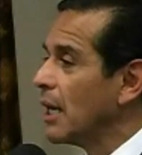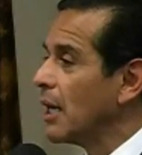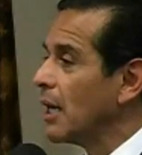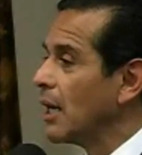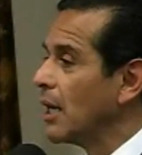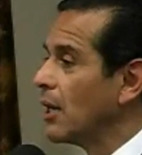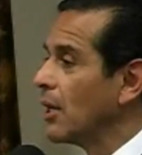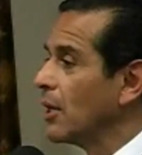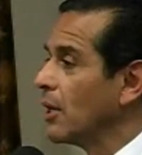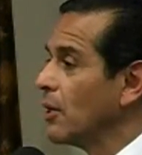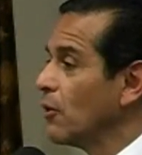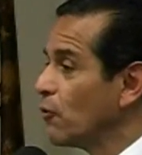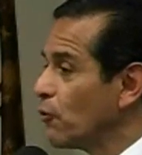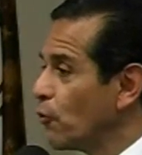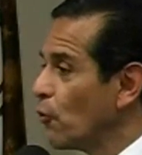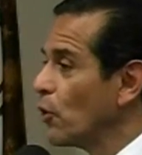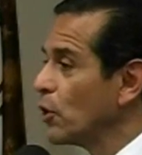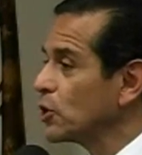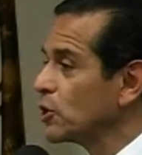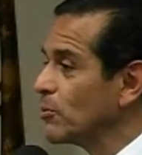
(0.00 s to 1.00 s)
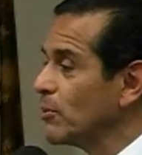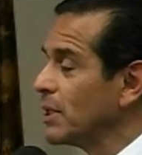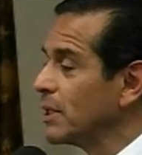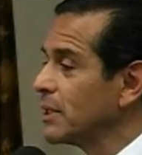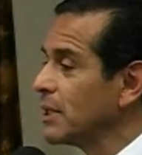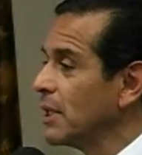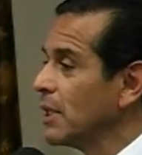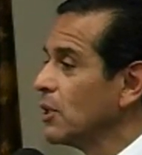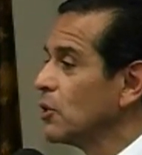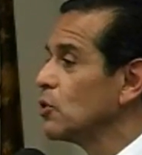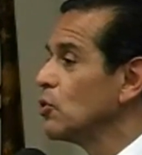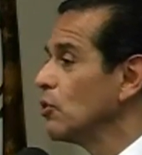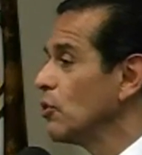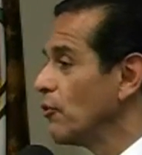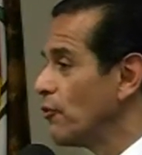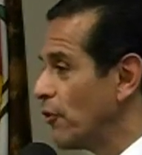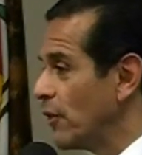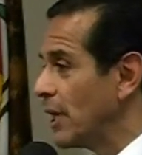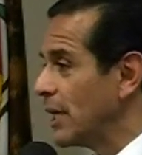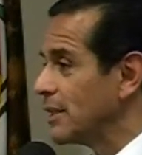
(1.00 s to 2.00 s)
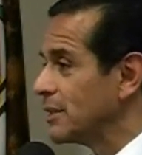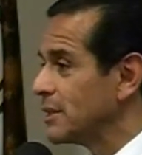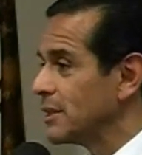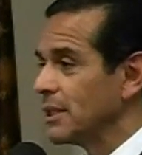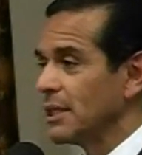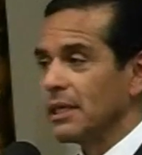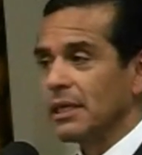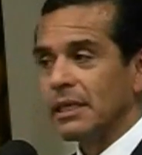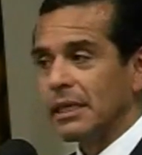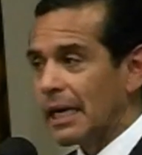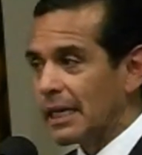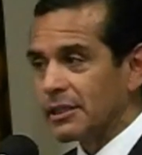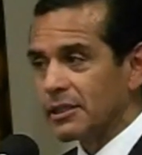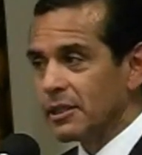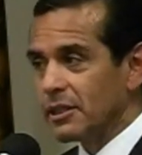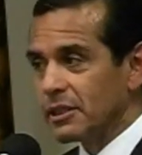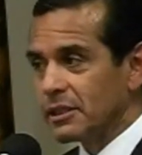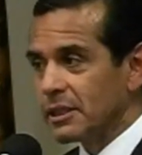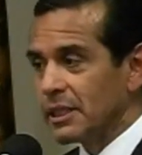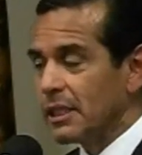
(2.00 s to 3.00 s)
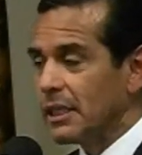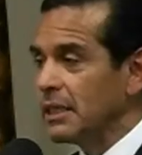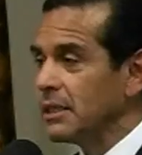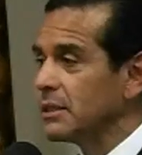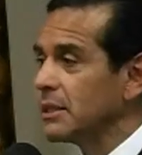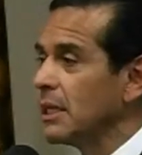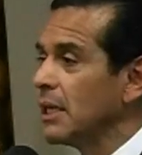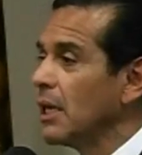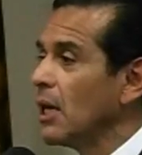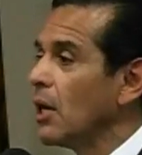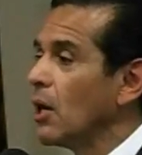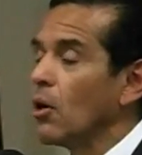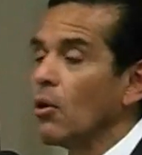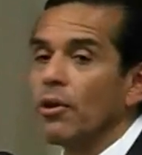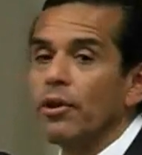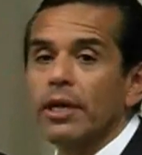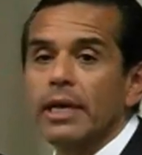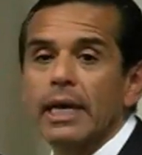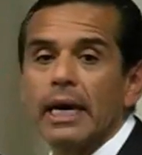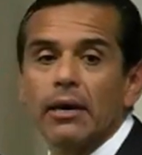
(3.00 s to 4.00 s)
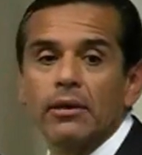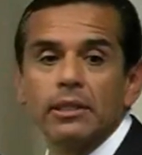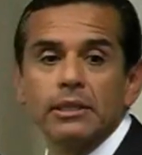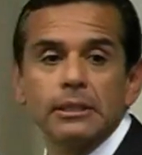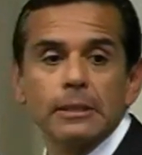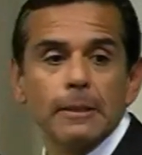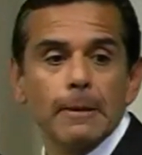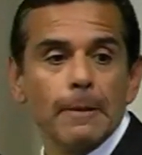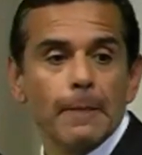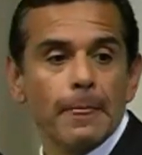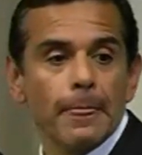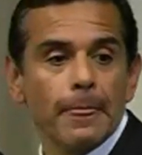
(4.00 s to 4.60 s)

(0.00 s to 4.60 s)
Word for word: uh, enforcement to the feds, not to the cities or the counties.